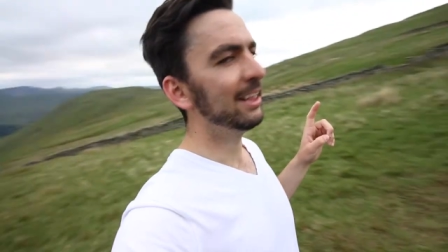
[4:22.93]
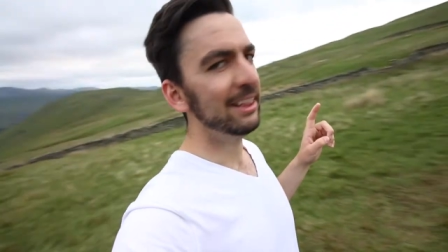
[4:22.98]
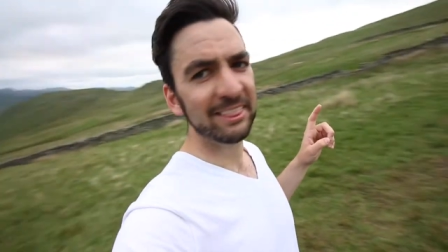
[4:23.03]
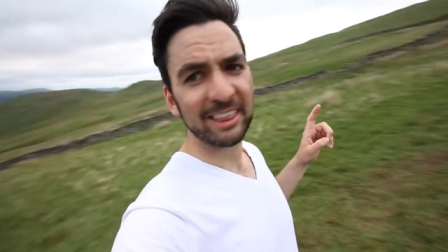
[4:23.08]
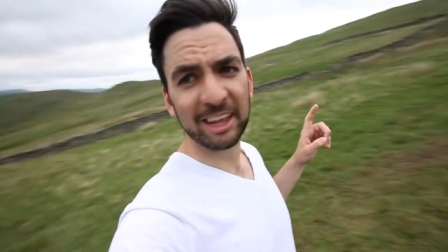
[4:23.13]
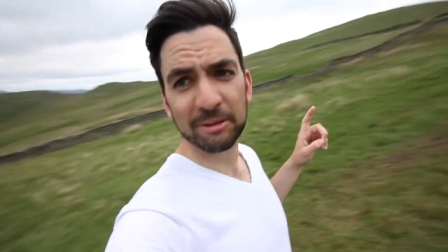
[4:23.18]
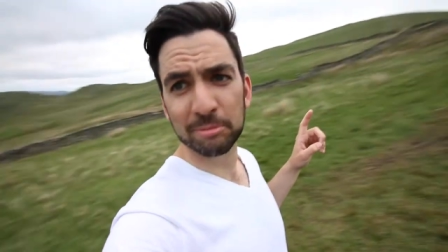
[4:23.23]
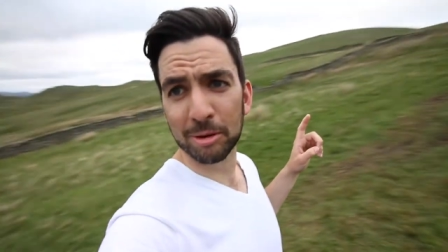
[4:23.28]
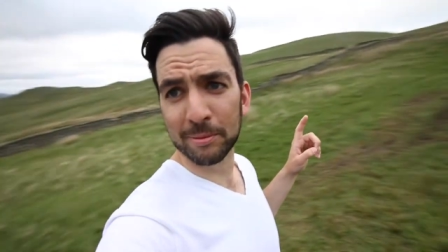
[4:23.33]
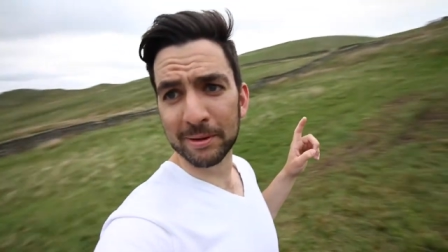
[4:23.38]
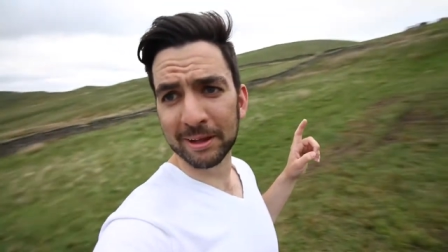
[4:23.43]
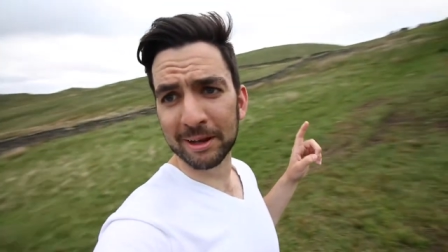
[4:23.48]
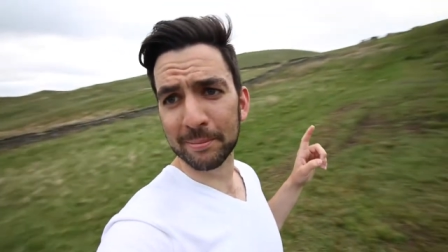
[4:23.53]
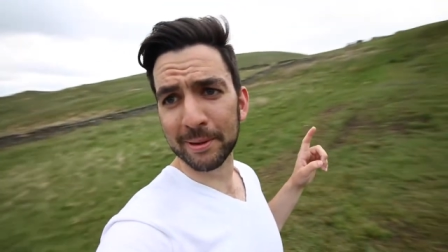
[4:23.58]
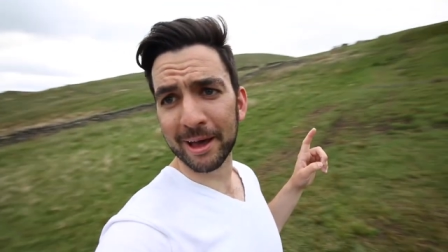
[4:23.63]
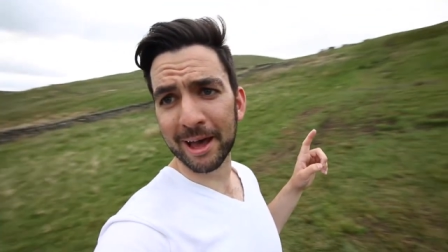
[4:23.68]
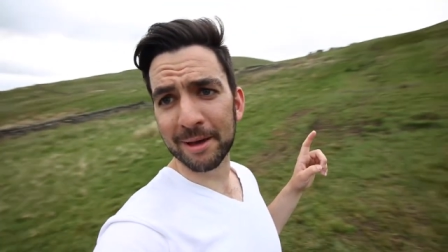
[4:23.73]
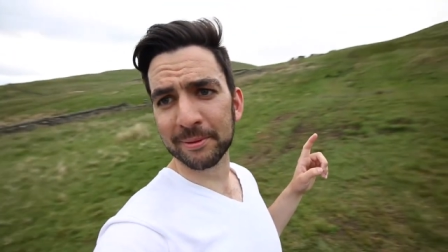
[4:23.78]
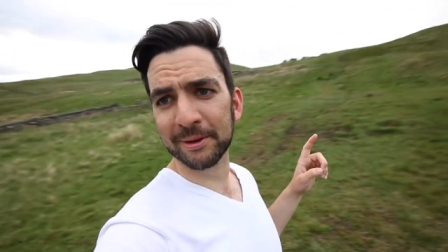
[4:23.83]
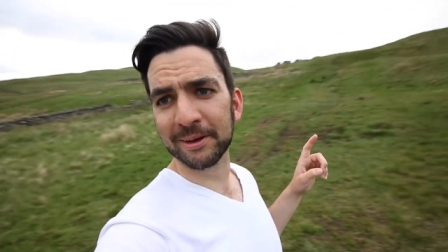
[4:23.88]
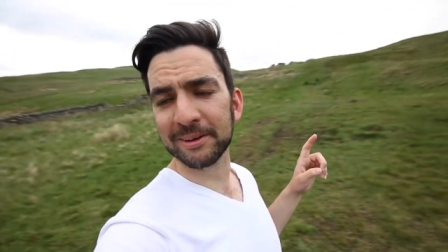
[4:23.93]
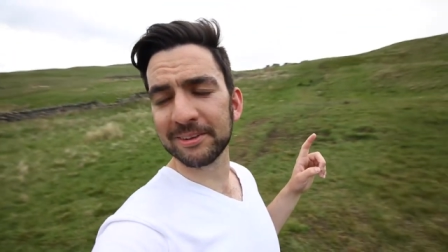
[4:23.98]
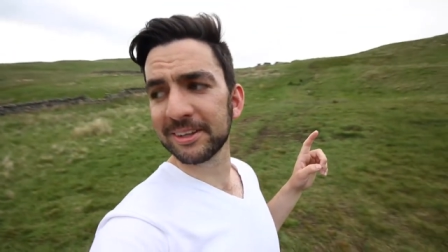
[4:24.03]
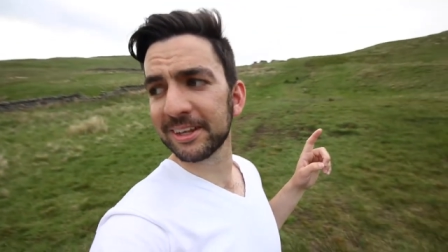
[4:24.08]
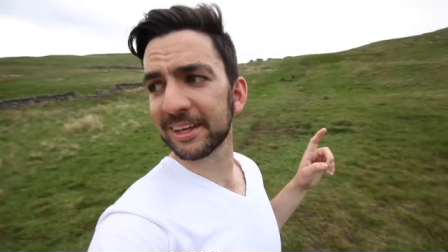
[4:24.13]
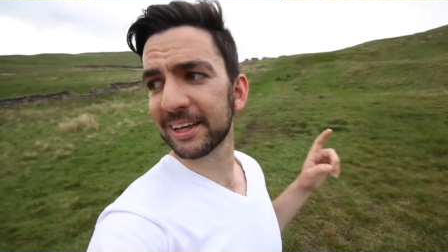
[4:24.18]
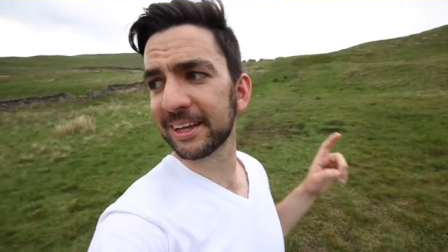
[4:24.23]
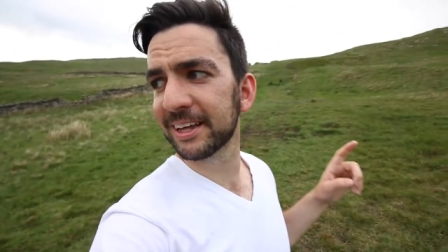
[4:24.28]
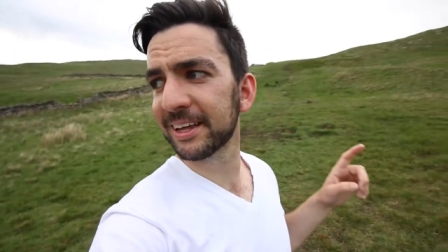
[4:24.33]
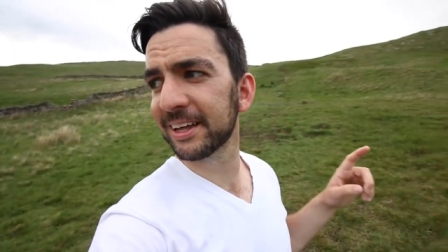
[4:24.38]
that's put me in a better mood.
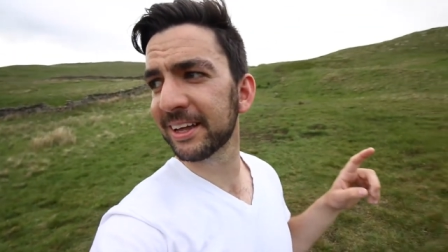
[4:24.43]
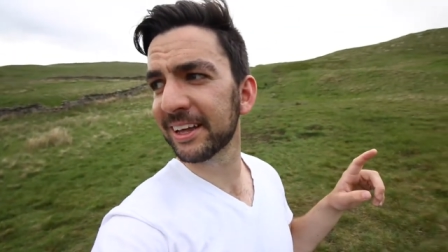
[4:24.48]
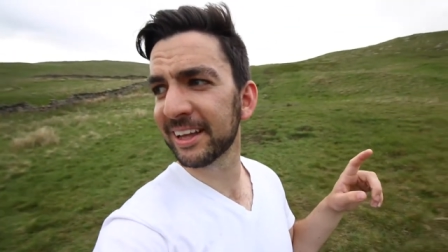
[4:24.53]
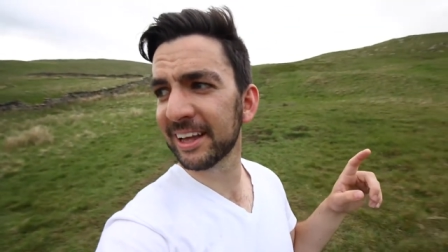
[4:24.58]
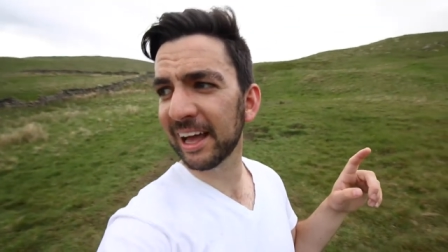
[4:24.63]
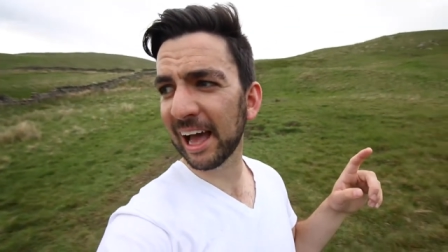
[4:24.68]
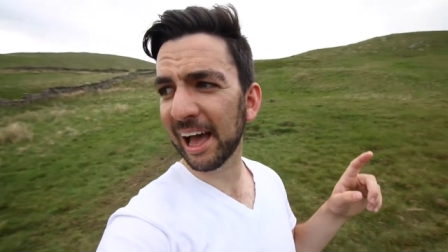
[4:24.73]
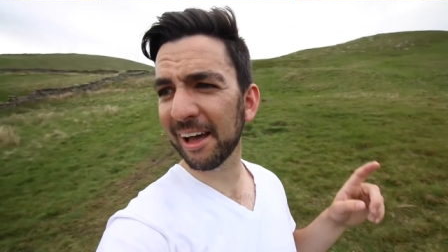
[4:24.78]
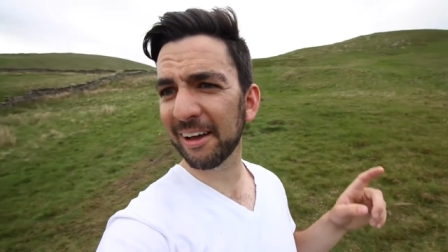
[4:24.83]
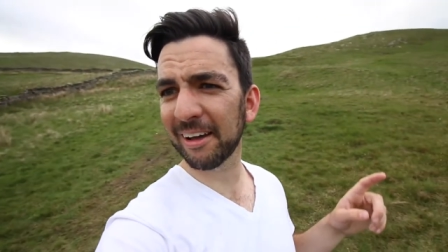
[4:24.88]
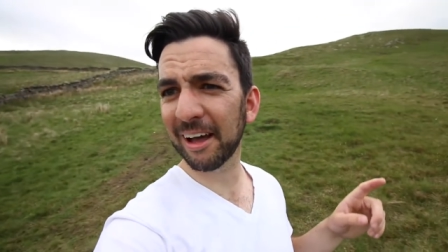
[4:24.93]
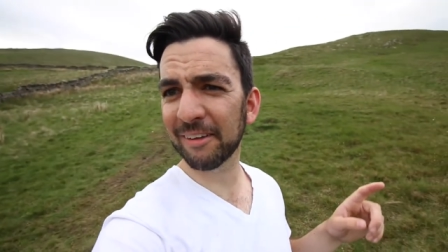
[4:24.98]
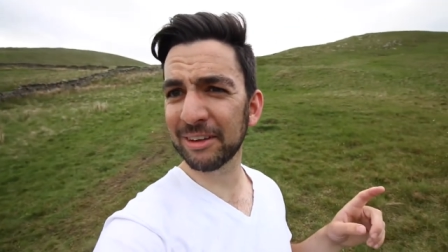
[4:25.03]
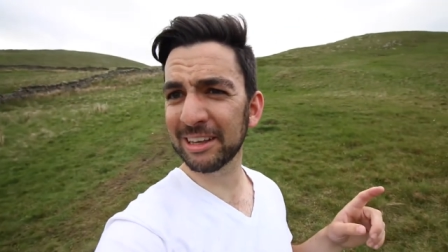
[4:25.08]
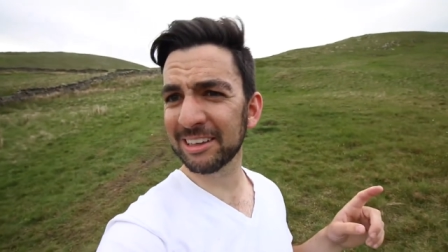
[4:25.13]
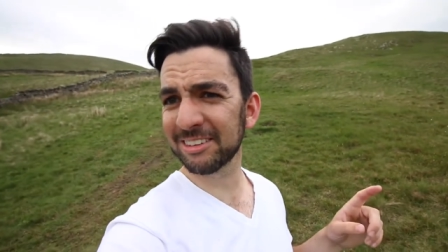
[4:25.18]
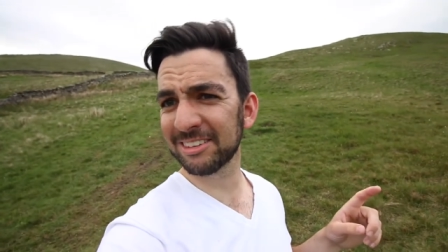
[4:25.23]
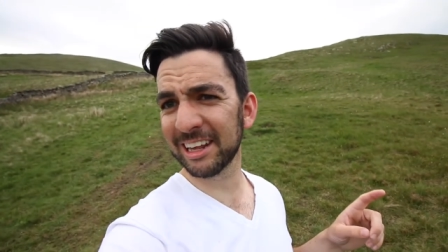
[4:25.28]
I think